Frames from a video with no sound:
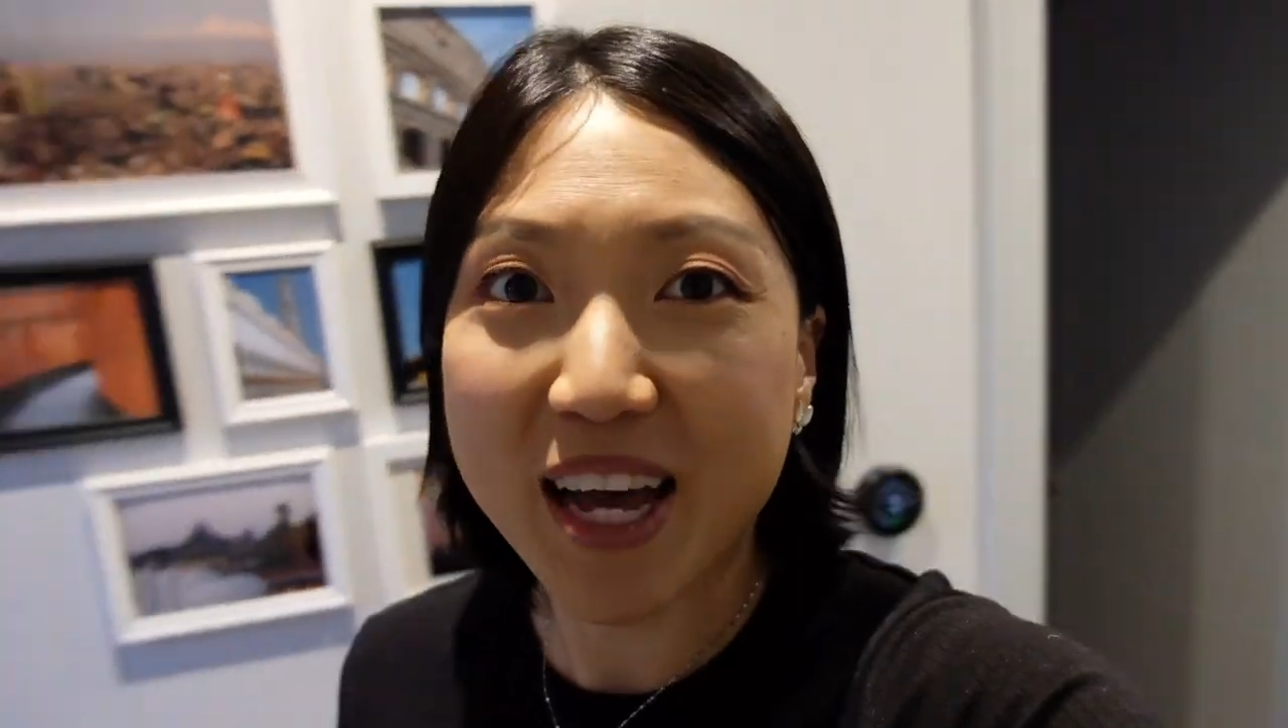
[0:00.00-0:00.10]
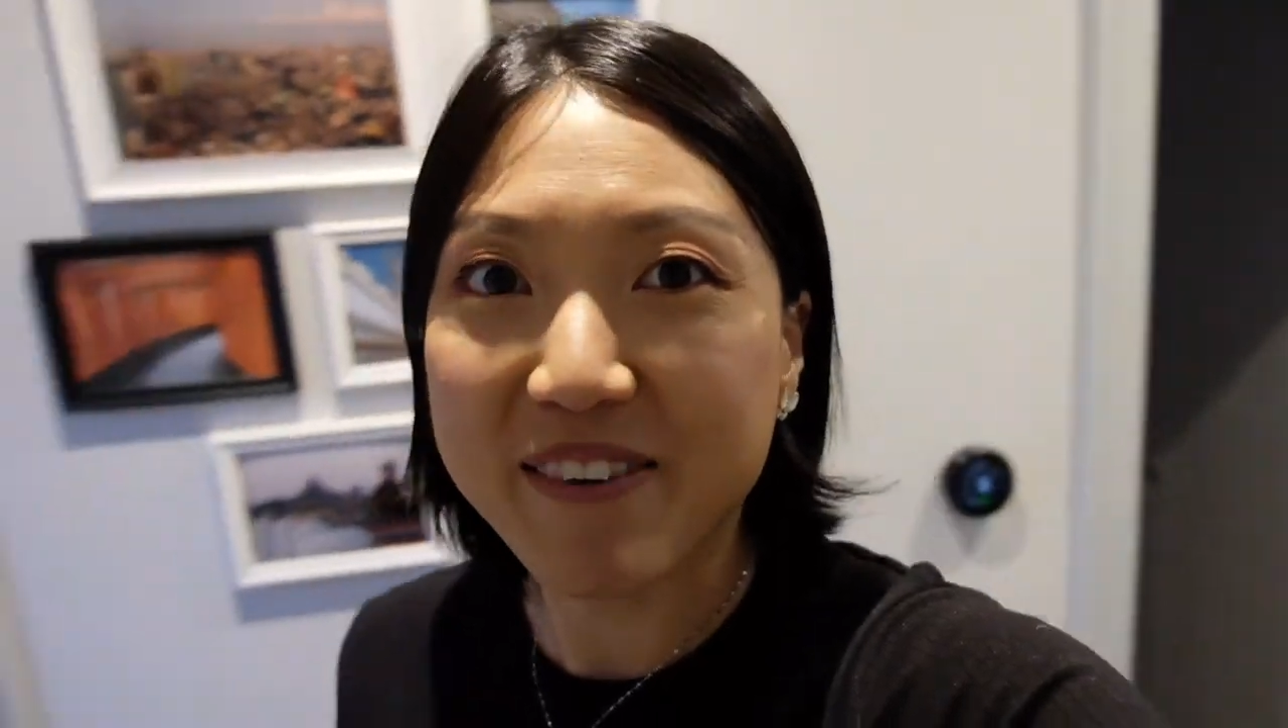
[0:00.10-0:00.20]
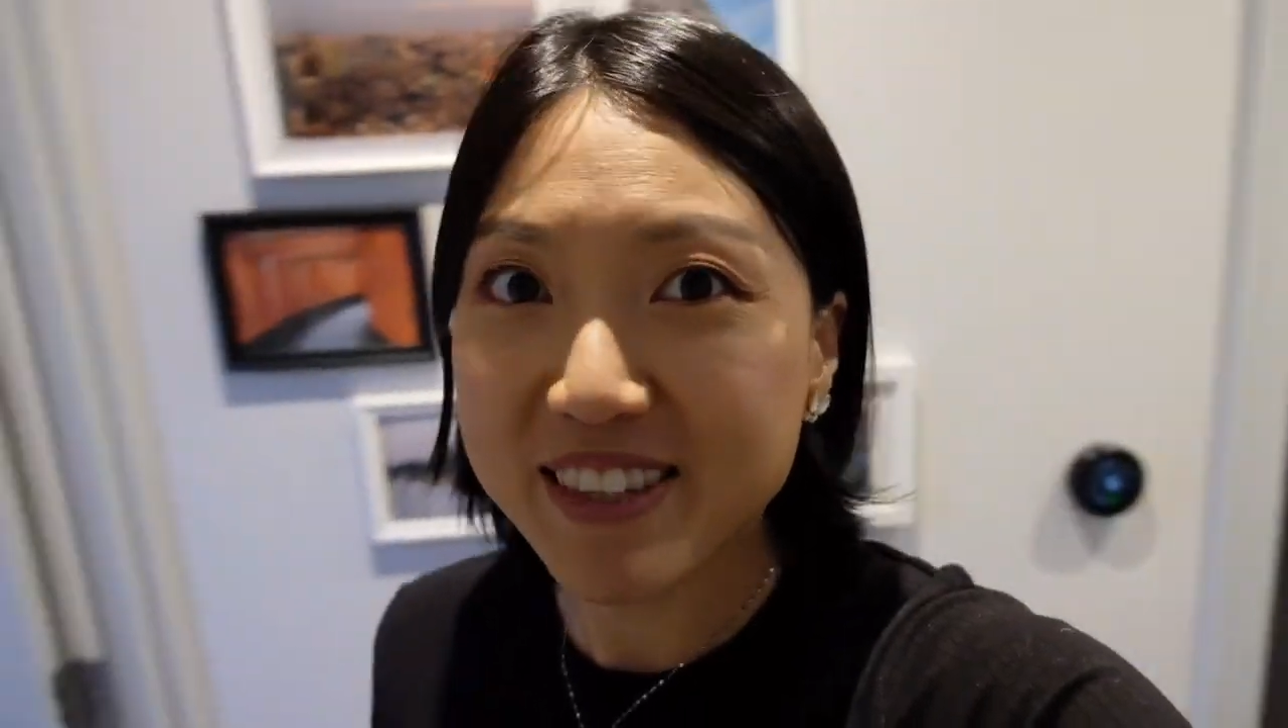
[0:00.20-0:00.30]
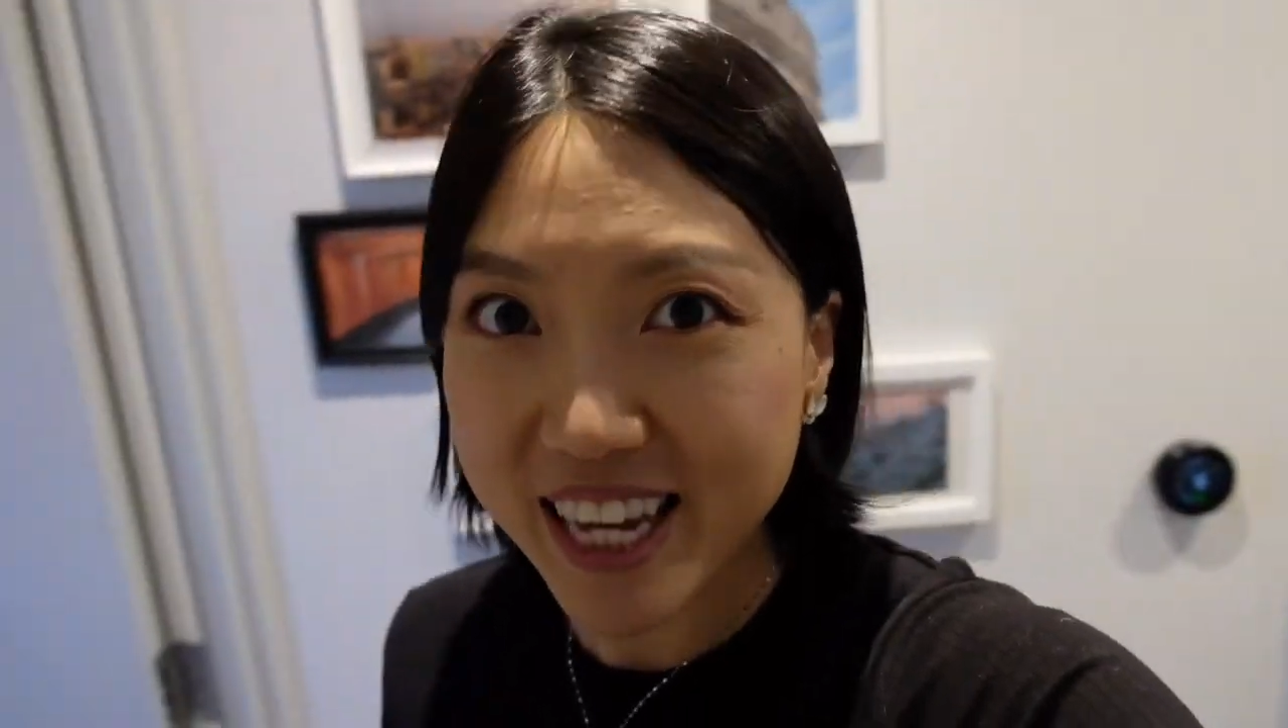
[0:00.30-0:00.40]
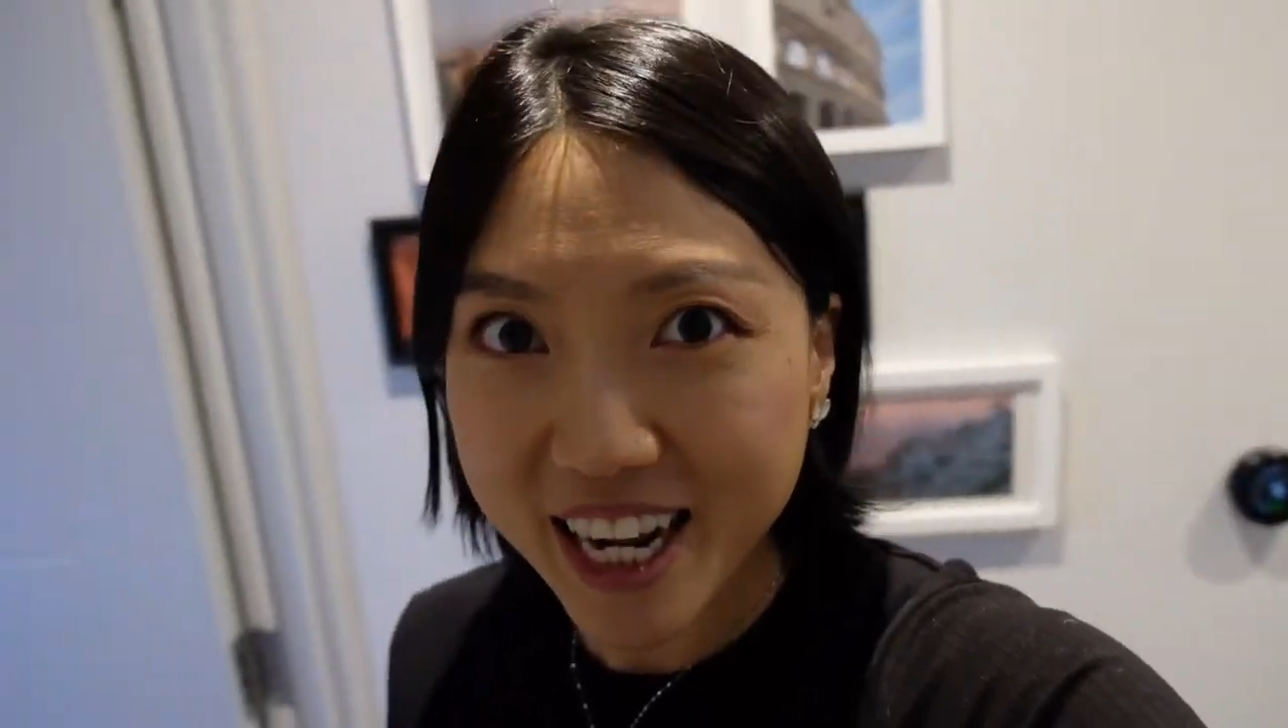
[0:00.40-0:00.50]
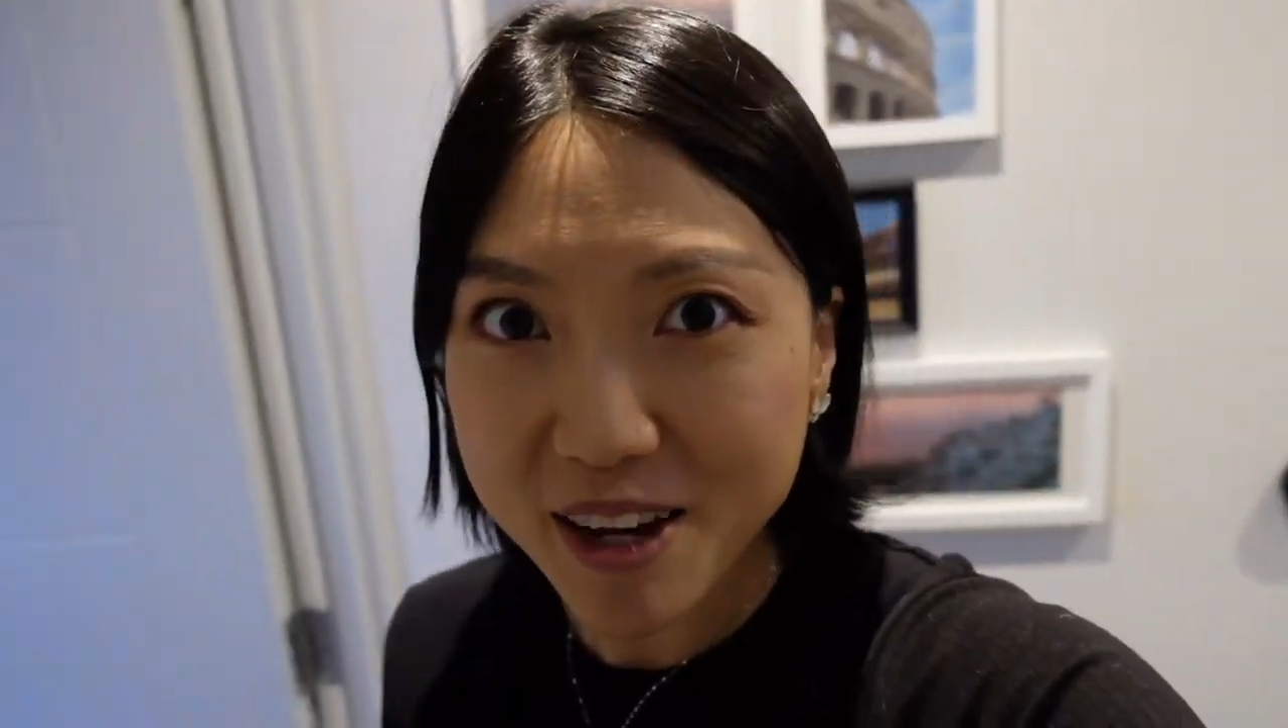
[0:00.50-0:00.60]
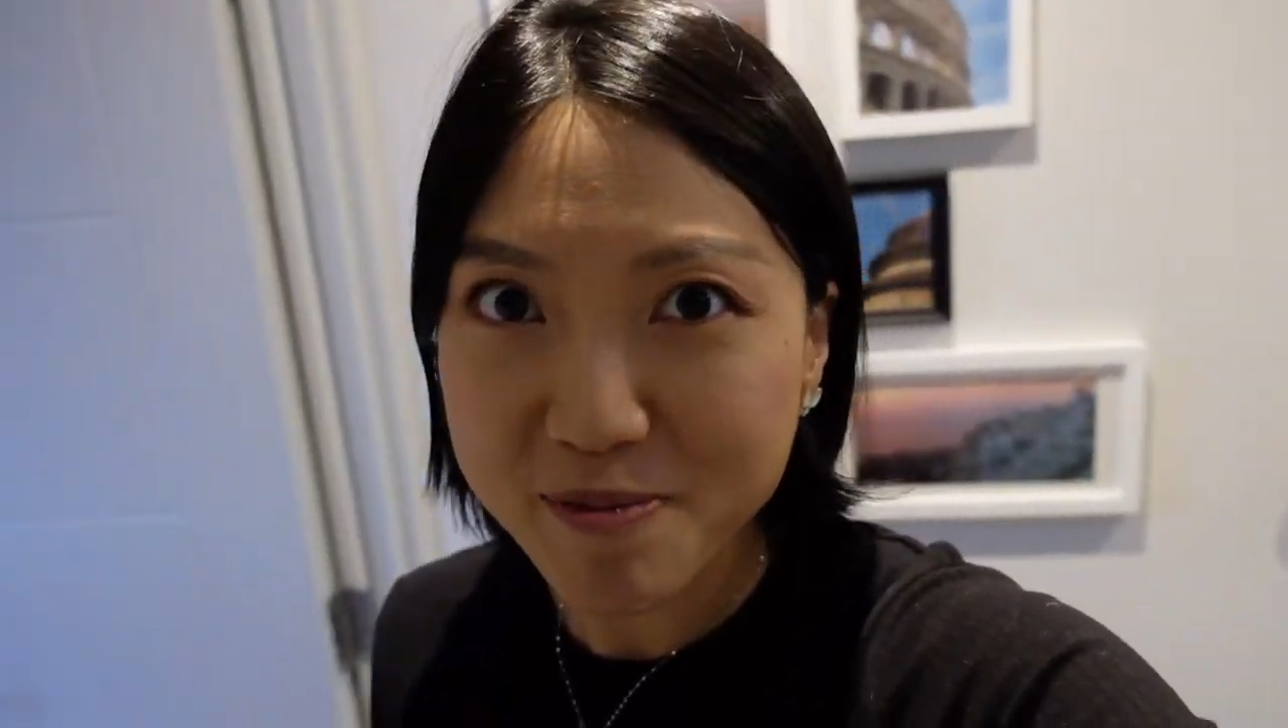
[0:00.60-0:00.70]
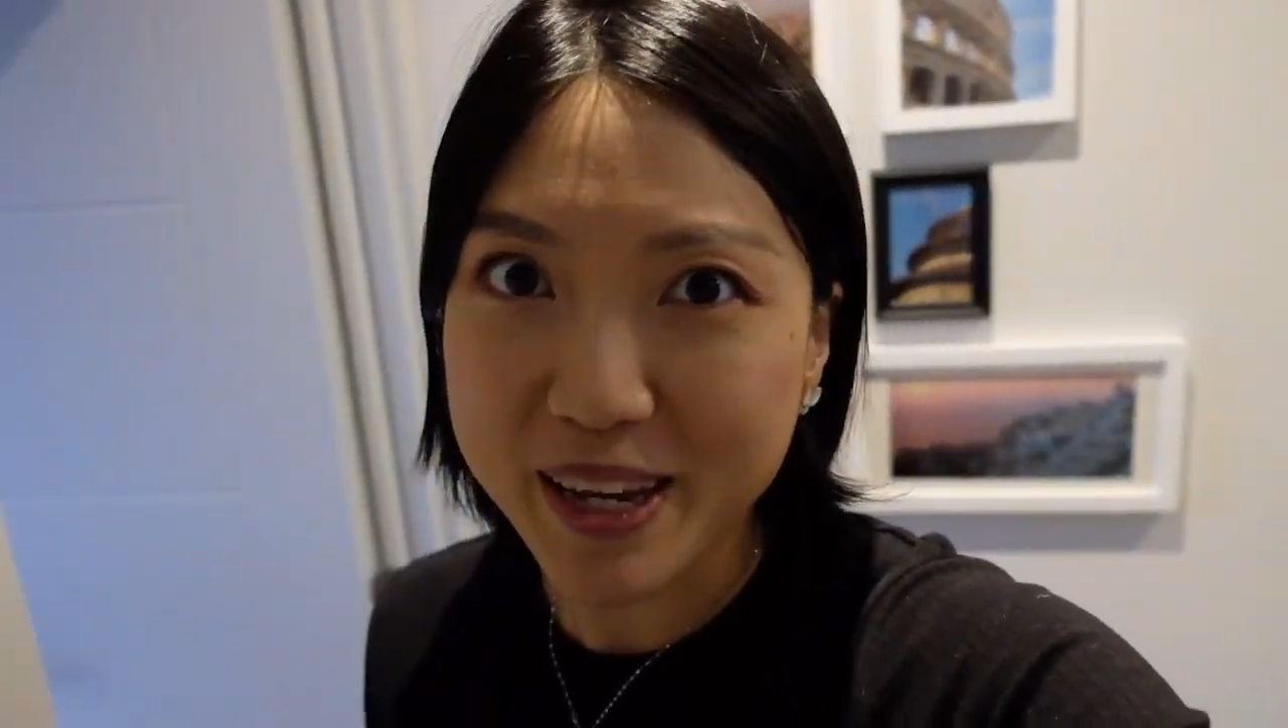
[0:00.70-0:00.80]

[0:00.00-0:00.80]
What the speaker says: have set up